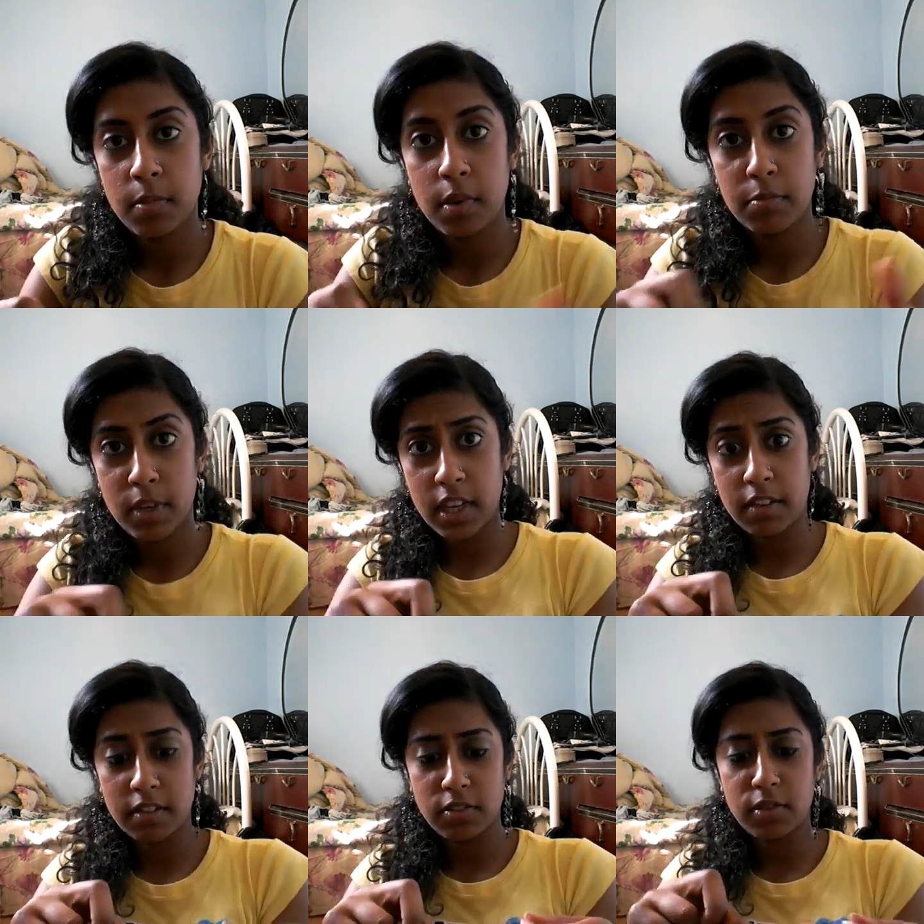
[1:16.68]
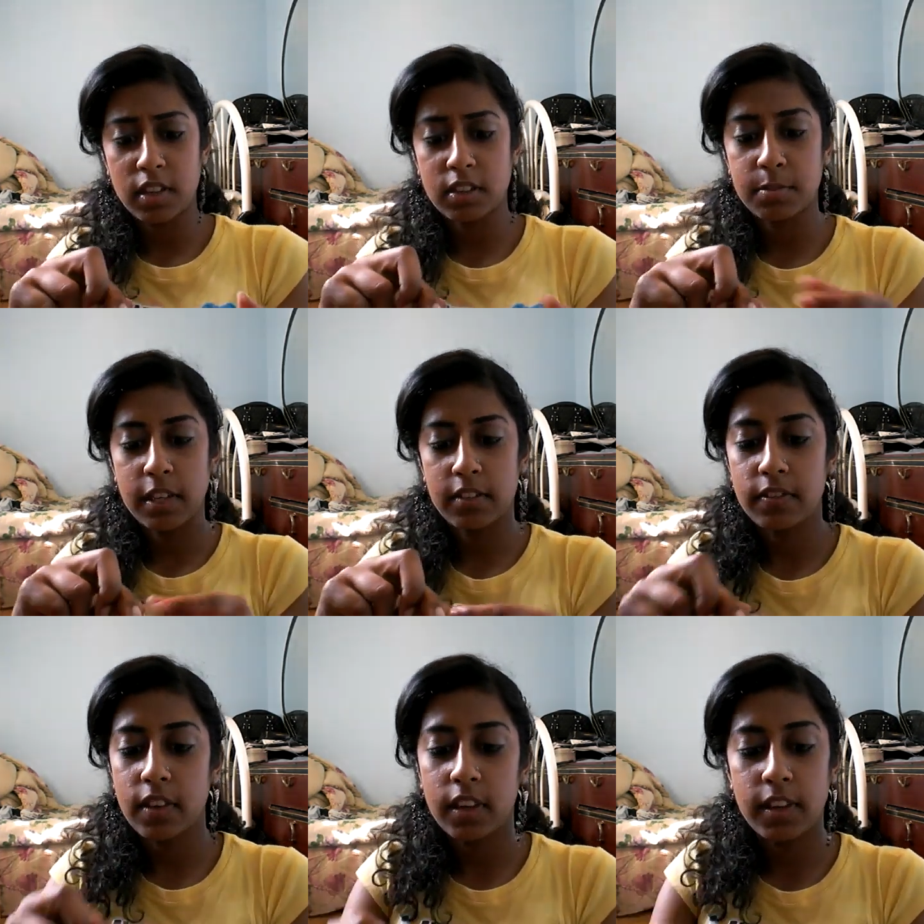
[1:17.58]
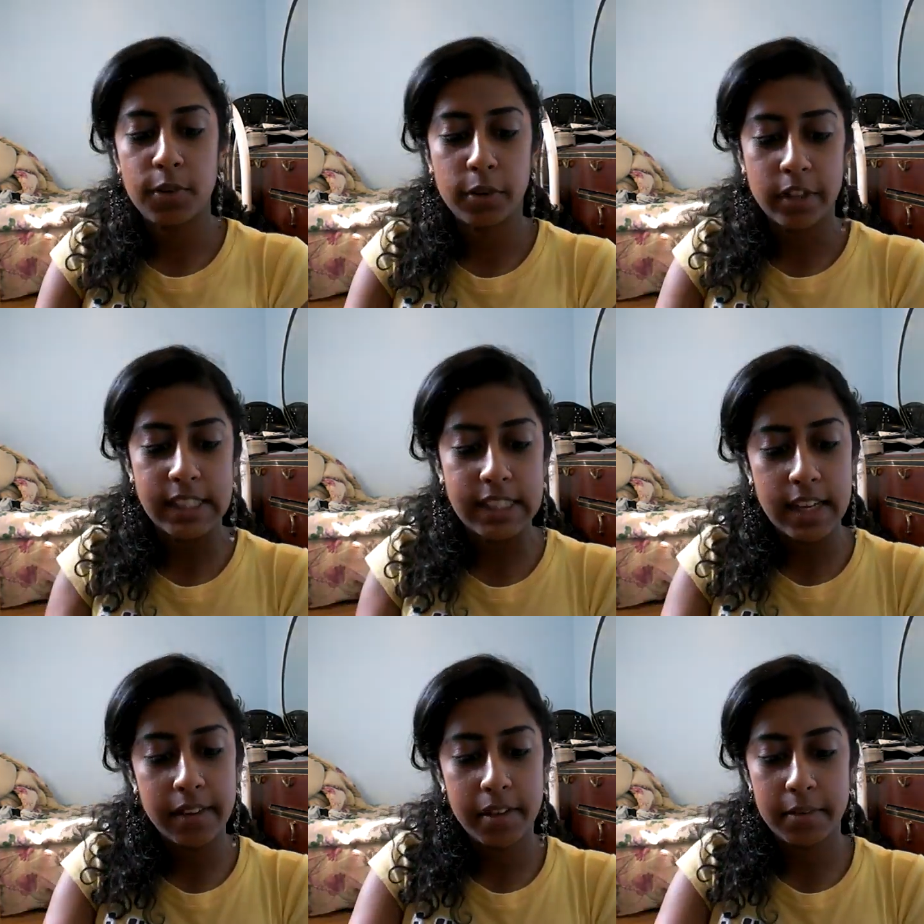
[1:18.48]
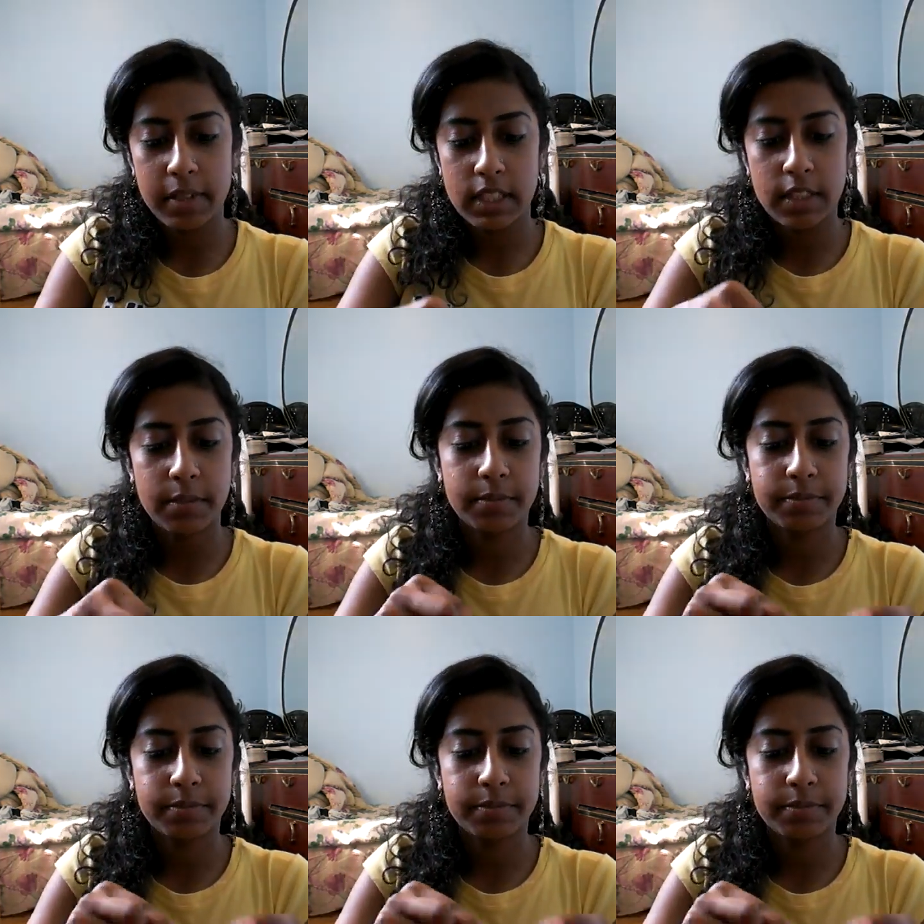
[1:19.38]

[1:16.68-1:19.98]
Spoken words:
My string is being funky dory today, so